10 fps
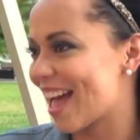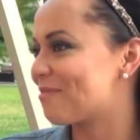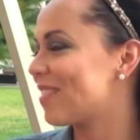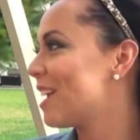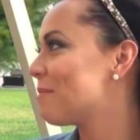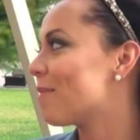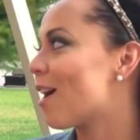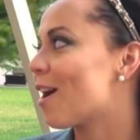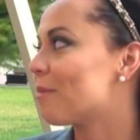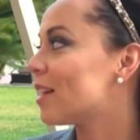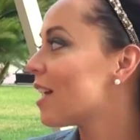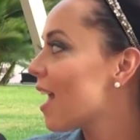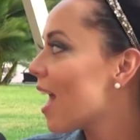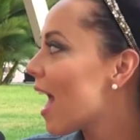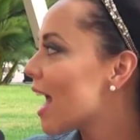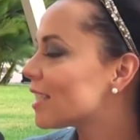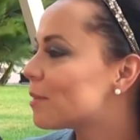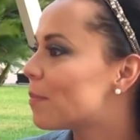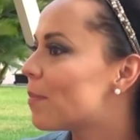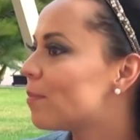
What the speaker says: Yeah, being a mom has